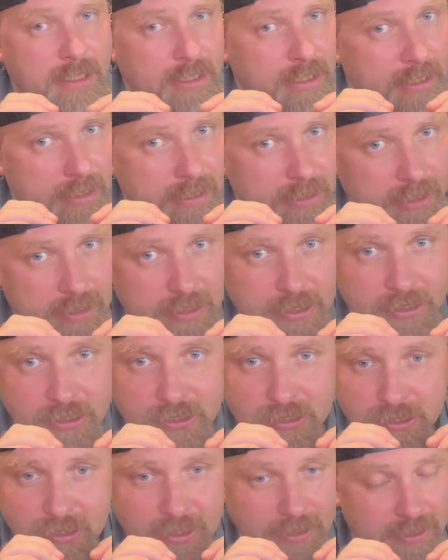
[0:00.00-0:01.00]
And
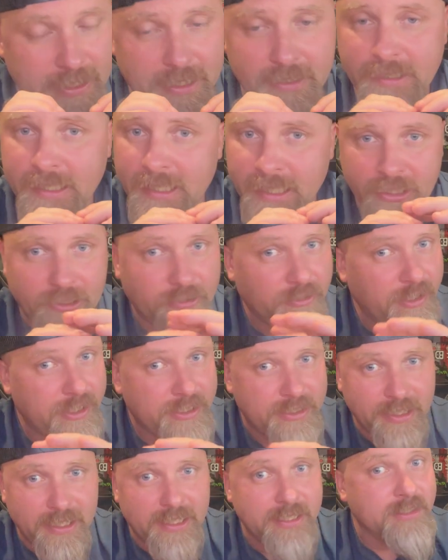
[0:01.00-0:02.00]
it's, again,
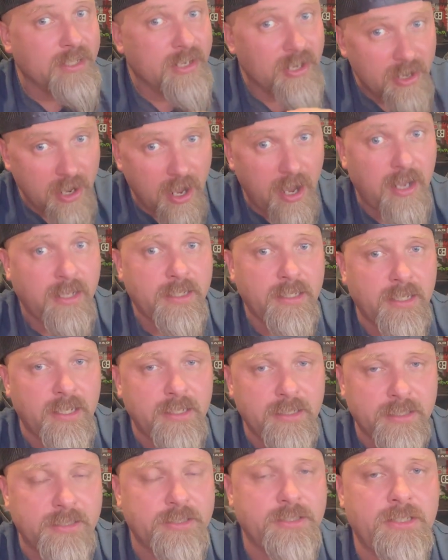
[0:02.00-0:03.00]
ignorance is not
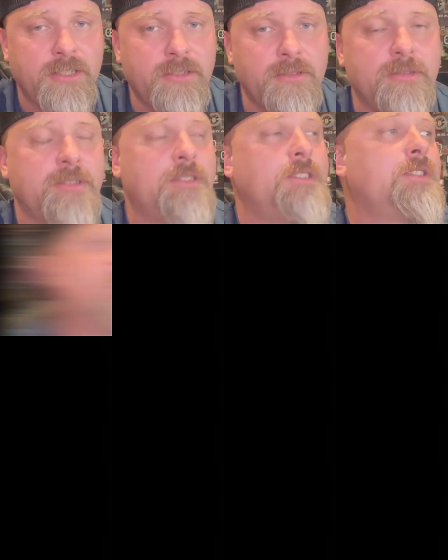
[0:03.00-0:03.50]
an excuse.